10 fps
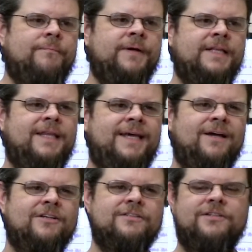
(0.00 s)
But they
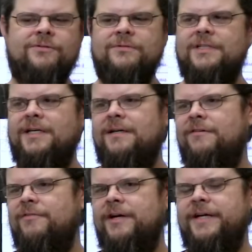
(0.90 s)
also did
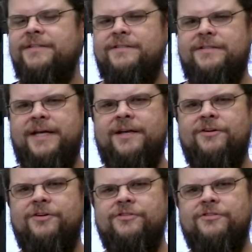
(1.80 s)
a very
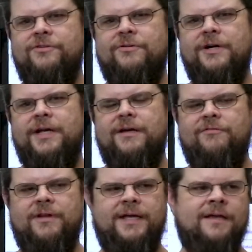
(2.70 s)
standard story
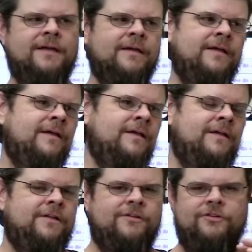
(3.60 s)
of
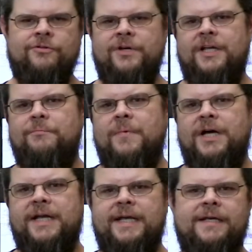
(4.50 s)
you need
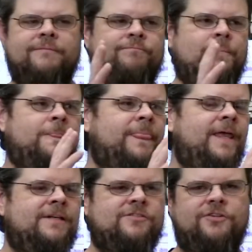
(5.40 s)
money,
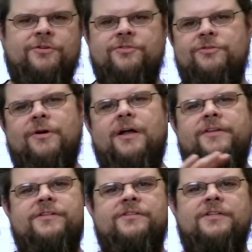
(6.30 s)
and so you do all
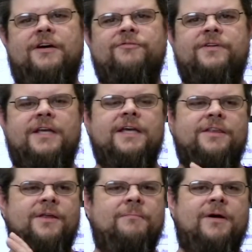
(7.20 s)
this stuff to
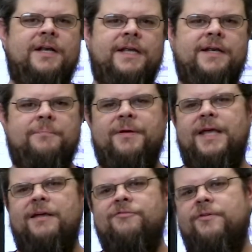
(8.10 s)
get the money to
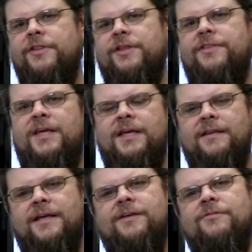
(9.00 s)
pay for the
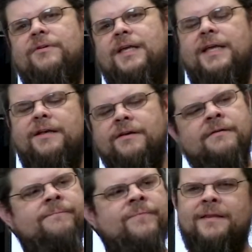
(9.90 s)
thing that you need.
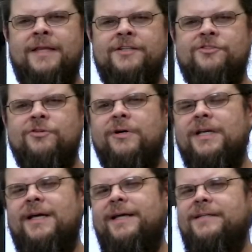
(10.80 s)
That
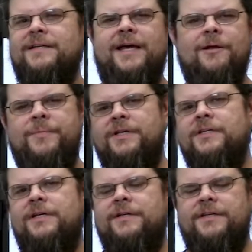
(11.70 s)
storyline has kind of been
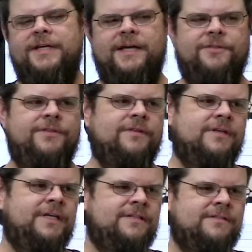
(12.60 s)
done to death.
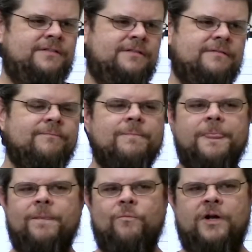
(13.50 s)
It's
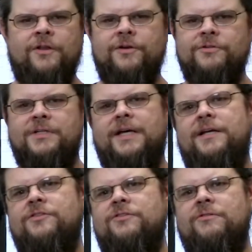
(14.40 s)
one of those
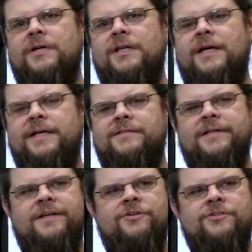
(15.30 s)
kind of storylines
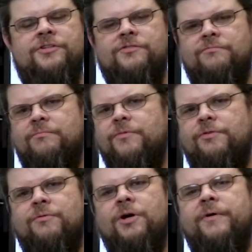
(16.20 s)
that you just
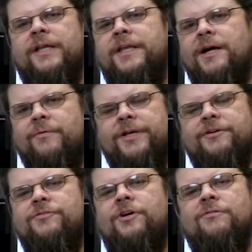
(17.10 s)
throw in there when
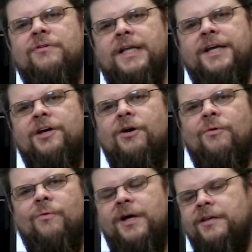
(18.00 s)
you don't really know
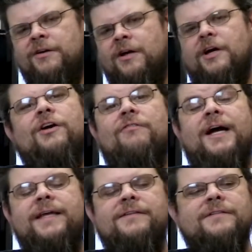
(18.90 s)
what you're to
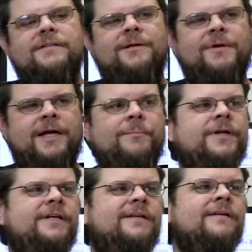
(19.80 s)
write, in my
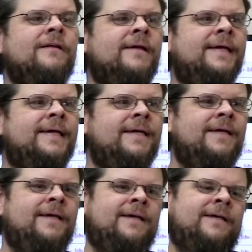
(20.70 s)
opinion.
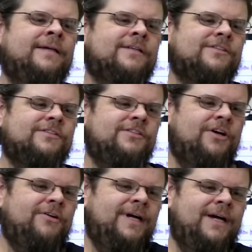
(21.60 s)

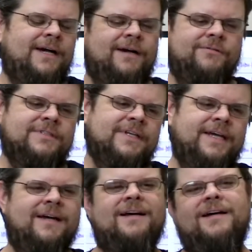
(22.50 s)
So I was
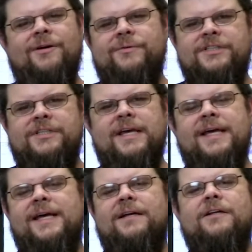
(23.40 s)
like, oh, I wish they
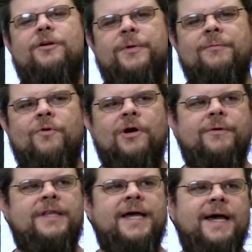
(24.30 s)
had a little bit more
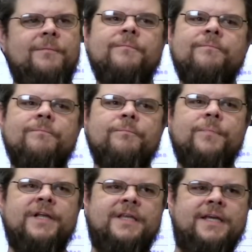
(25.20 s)
with that.
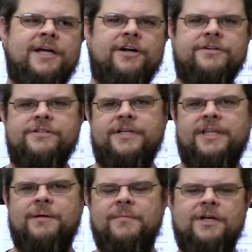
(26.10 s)
But the characters
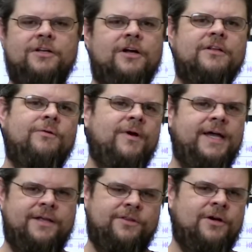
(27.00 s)
that they meet along the
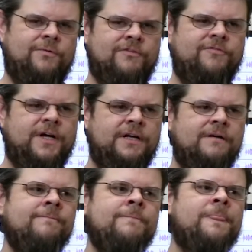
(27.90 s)
way, I thought were
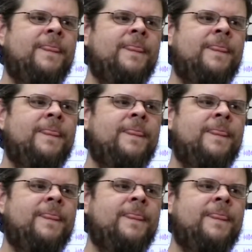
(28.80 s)
fun.